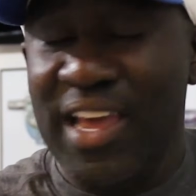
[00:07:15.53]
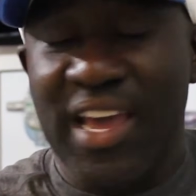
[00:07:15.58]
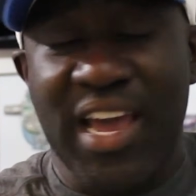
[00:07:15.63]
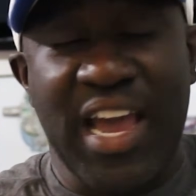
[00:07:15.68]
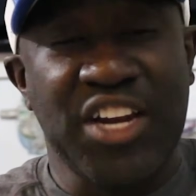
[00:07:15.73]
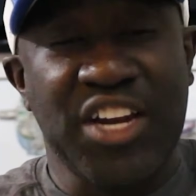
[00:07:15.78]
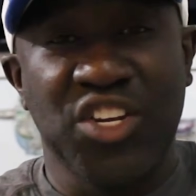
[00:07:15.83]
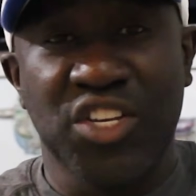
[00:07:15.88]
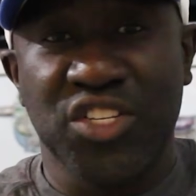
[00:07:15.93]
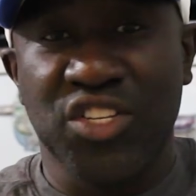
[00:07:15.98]

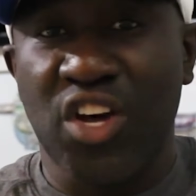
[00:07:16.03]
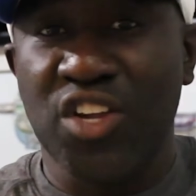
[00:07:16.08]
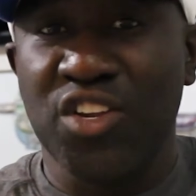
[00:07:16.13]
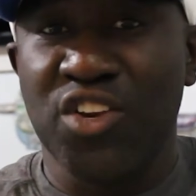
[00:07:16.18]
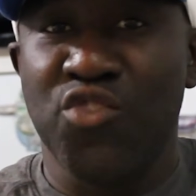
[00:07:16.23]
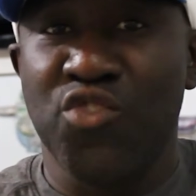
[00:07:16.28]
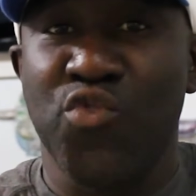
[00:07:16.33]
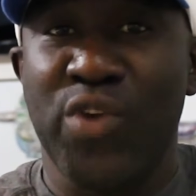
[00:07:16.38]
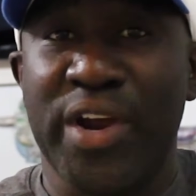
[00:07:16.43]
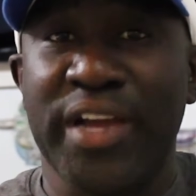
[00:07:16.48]
And just
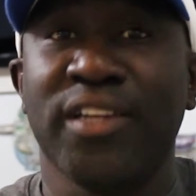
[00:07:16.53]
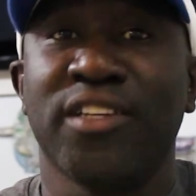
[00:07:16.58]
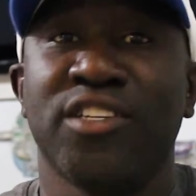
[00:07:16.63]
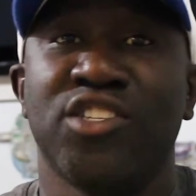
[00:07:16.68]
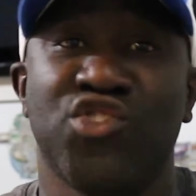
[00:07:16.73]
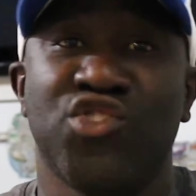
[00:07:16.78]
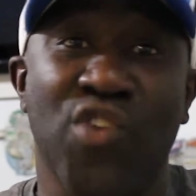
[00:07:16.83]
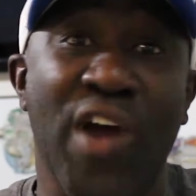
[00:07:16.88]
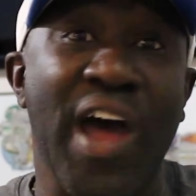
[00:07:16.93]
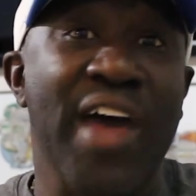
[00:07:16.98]
under regular
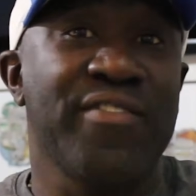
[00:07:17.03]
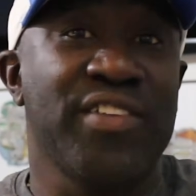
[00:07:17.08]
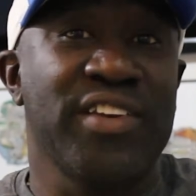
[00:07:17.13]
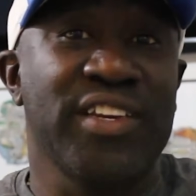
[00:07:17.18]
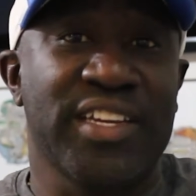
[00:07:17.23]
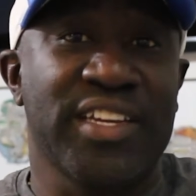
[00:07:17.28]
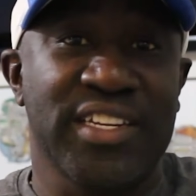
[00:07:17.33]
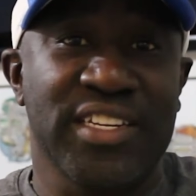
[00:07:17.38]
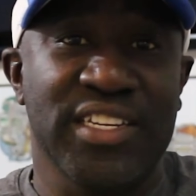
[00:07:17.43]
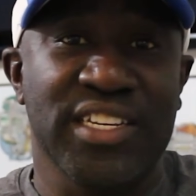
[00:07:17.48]
driving
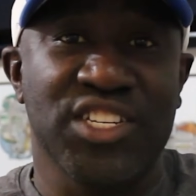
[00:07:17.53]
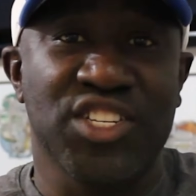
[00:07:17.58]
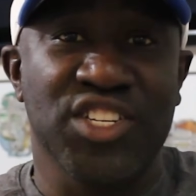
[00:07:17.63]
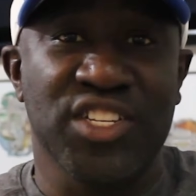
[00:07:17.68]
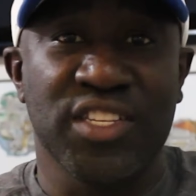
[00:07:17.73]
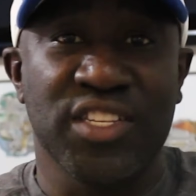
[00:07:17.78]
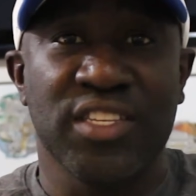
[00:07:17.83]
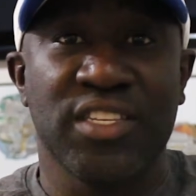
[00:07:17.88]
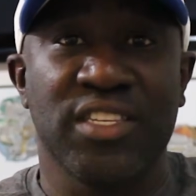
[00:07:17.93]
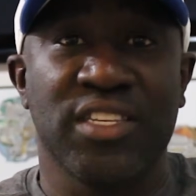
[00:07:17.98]

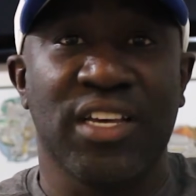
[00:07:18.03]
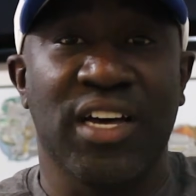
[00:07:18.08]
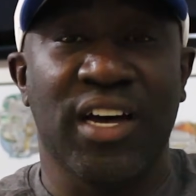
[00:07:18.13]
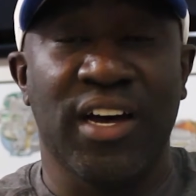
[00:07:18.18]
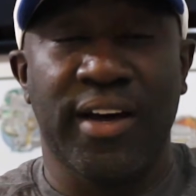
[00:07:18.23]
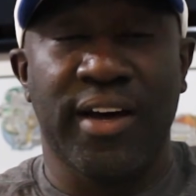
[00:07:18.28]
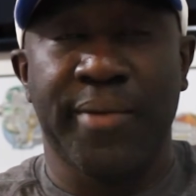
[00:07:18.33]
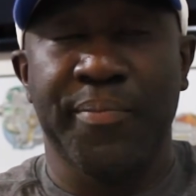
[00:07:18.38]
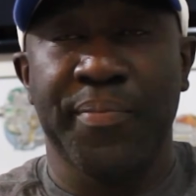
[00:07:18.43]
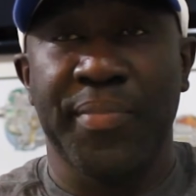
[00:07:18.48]
conditions,
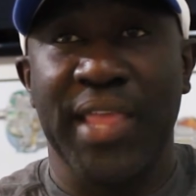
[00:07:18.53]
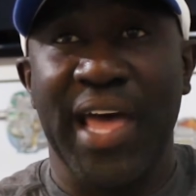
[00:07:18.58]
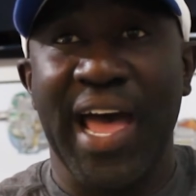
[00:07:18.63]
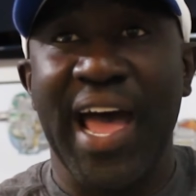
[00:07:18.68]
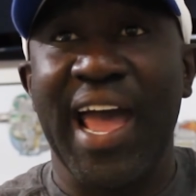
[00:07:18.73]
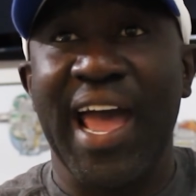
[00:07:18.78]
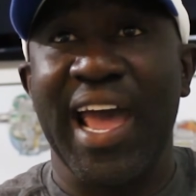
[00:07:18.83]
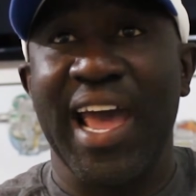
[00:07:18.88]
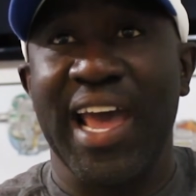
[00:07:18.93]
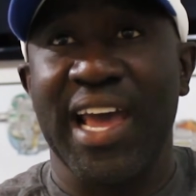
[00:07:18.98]

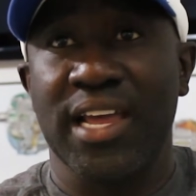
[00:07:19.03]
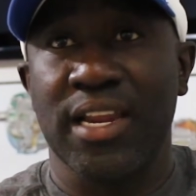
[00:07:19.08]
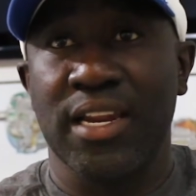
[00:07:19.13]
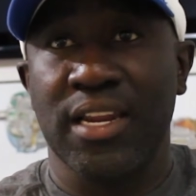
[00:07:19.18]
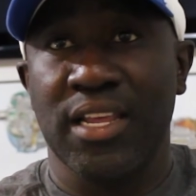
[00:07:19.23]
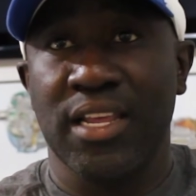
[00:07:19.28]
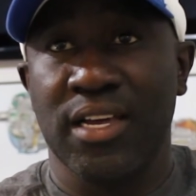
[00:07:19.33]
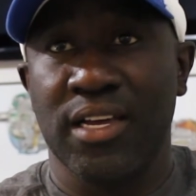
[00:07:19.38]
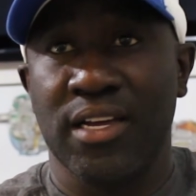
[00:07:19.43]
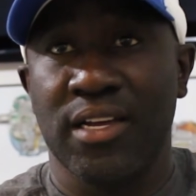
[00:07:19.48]
I had
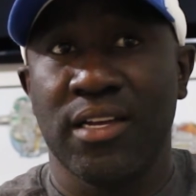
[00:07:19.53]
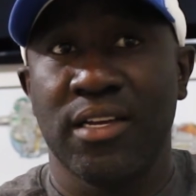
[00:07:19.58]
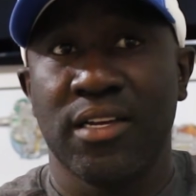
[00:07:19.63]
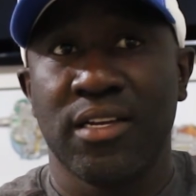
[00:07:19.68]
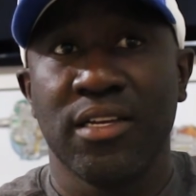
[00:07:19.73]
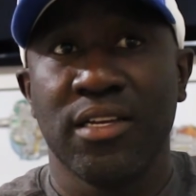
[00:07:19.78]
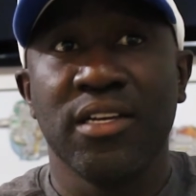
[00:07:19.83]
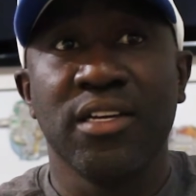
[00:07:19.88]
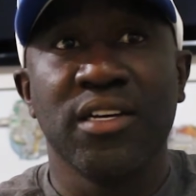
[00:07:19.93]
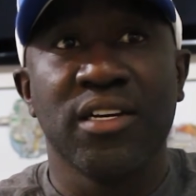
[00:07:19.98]

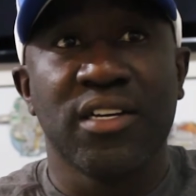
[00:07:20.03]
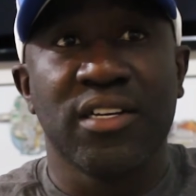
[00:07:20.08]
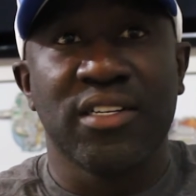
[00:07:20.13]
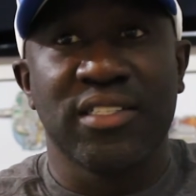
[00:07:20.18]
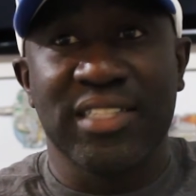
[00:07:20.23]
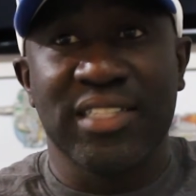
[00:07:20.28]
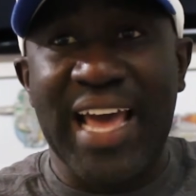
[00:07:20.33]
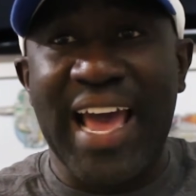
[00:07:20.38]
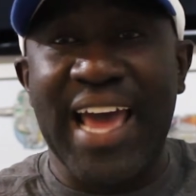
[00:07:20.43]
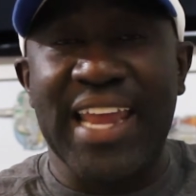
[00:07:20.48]

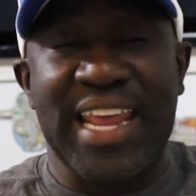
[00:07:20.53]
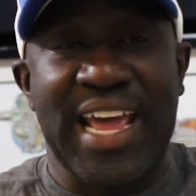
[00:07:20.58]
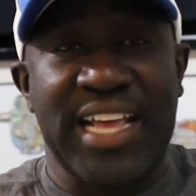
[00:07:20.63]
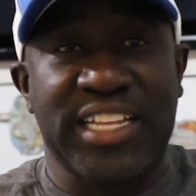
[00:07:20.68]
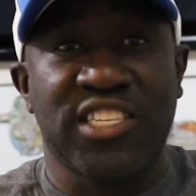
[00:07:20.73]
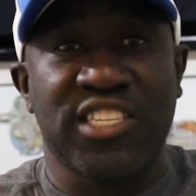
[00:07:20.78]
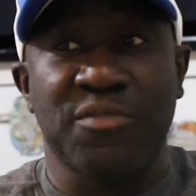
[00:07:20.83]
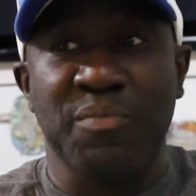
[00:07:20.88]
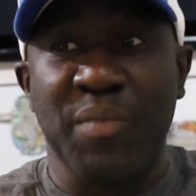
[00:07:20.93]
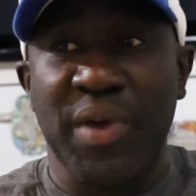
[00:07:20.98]

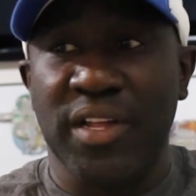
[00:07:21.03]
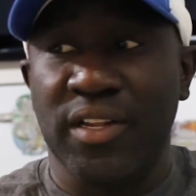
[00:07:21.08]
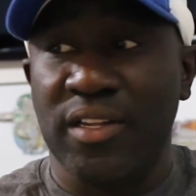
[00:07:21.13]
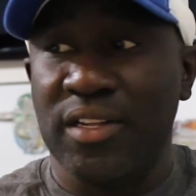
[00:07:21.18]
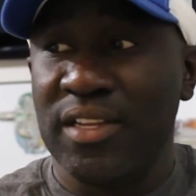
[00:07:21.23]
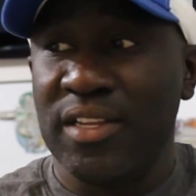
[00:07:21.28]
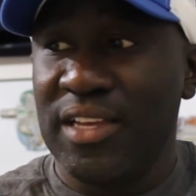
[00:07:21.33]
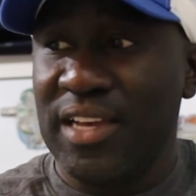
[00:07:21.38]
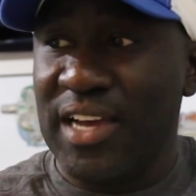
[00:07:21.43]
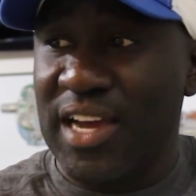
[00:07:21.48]
that smell.